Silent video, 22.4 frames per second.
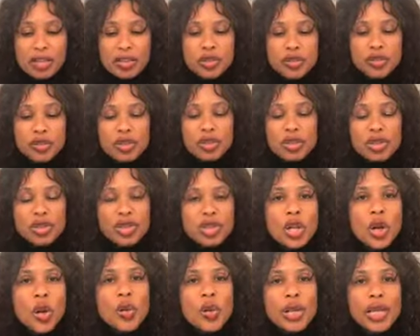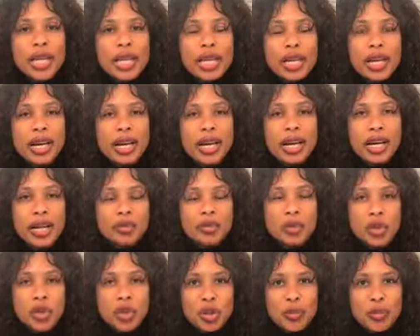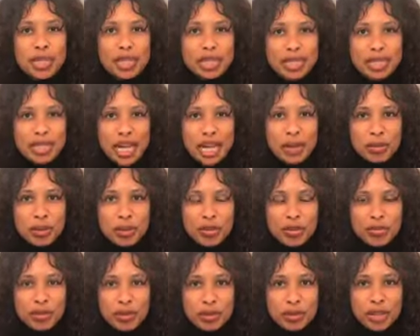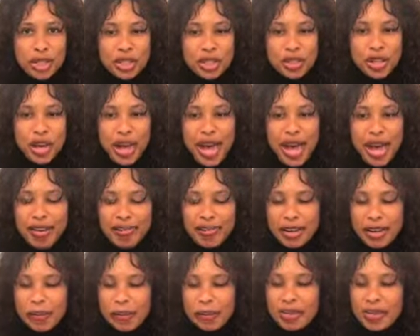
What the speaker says: slowly absorbing the types of food that you're having.